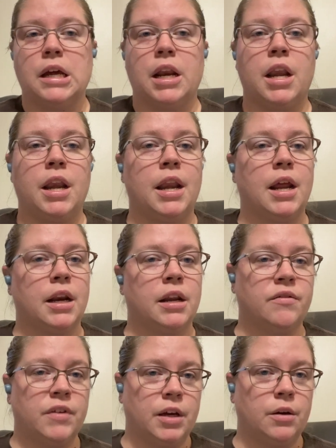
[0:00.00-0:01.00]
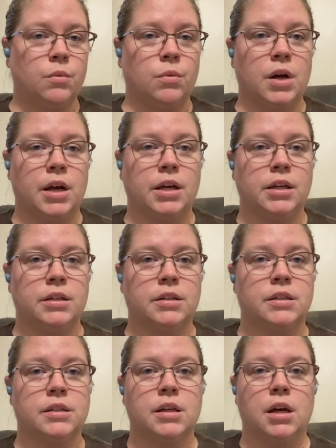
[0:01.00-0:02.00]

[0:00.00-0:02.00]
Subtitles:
none of it was